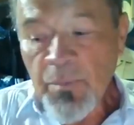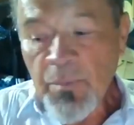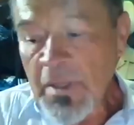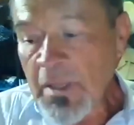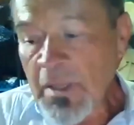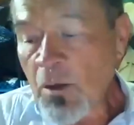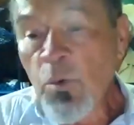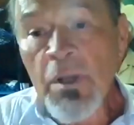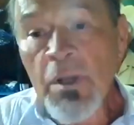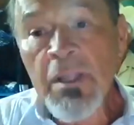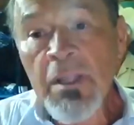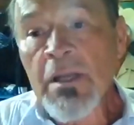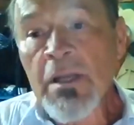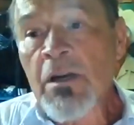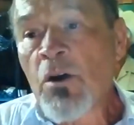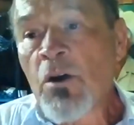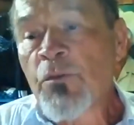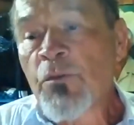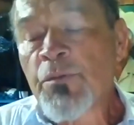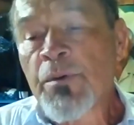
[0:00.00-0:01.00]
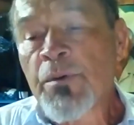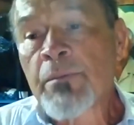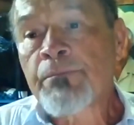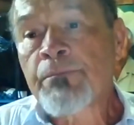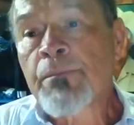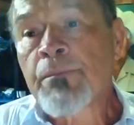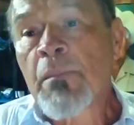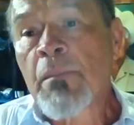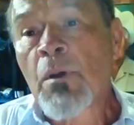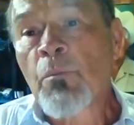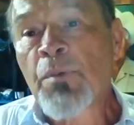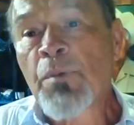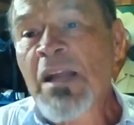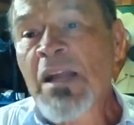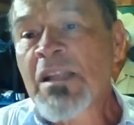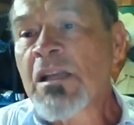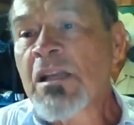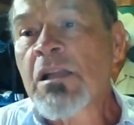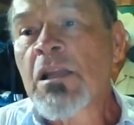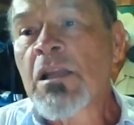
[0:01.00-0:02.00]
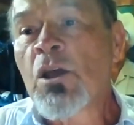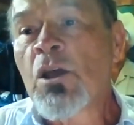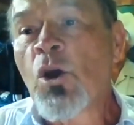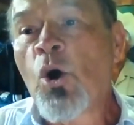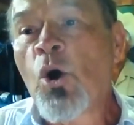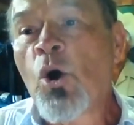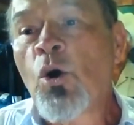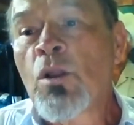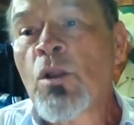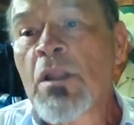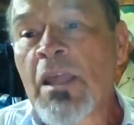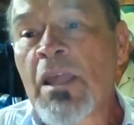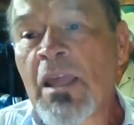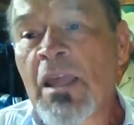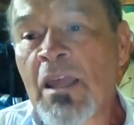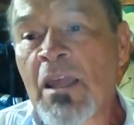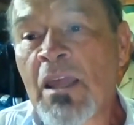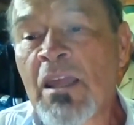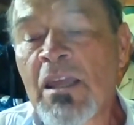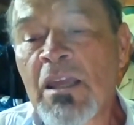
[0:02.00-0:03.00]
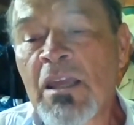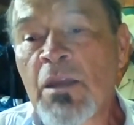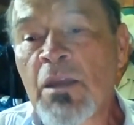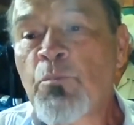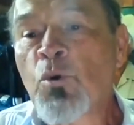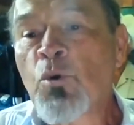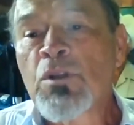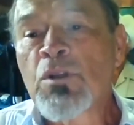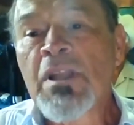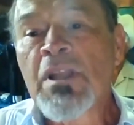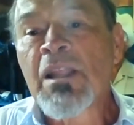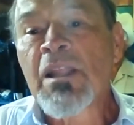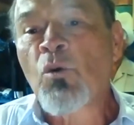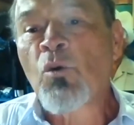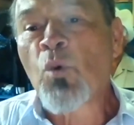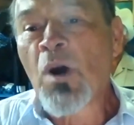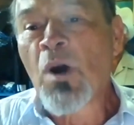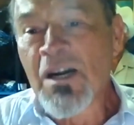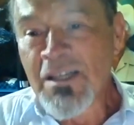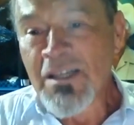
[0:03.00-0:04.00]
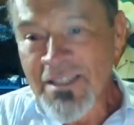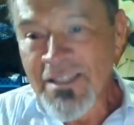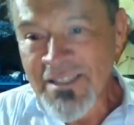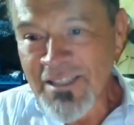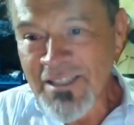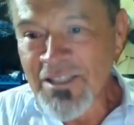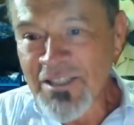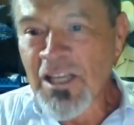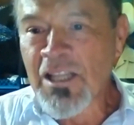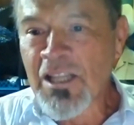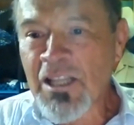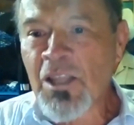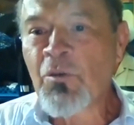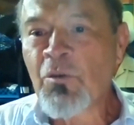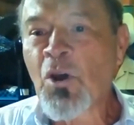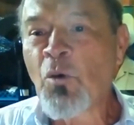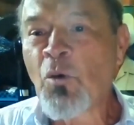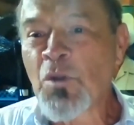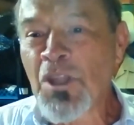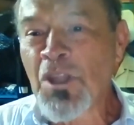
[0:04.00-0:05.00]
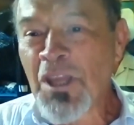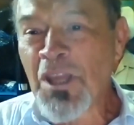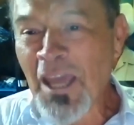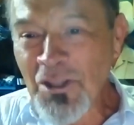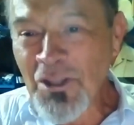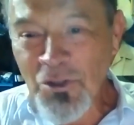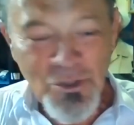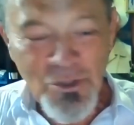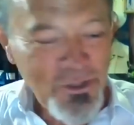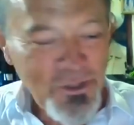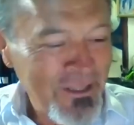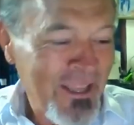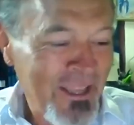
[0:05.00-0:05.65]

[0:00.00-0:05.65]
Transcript: a winner of practically all the important awards in scientific communications,